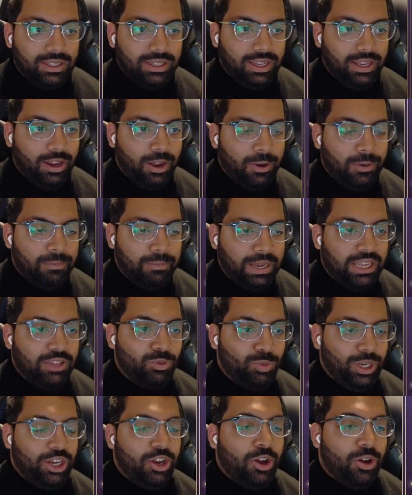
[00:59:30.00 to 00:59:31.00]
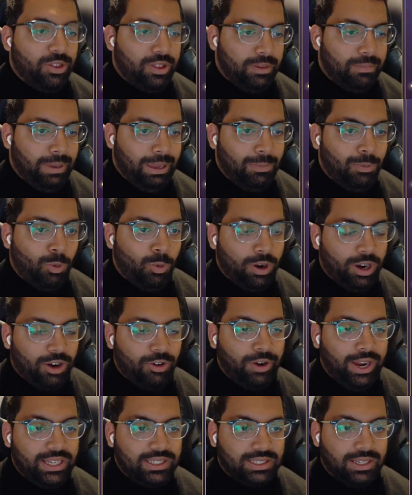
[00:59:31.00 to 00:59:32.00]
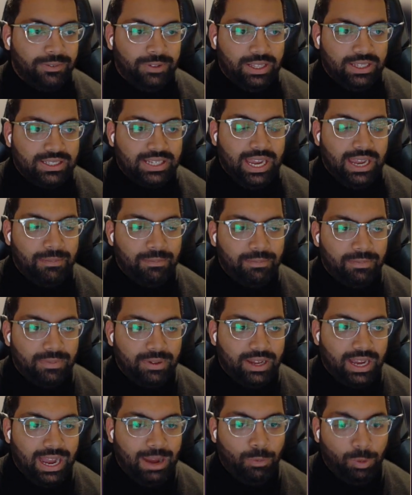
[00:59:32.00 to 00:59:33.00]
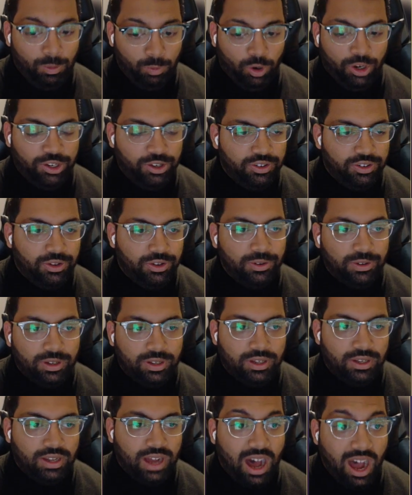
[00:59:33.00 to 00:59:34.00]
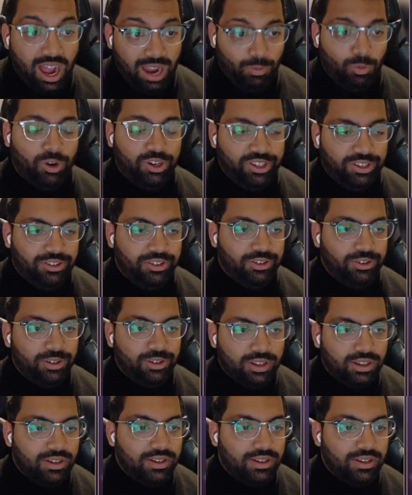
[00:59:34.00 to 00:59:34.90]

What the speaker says: you know, because we know that people want to create stuff for this game and we want you to. I want you to.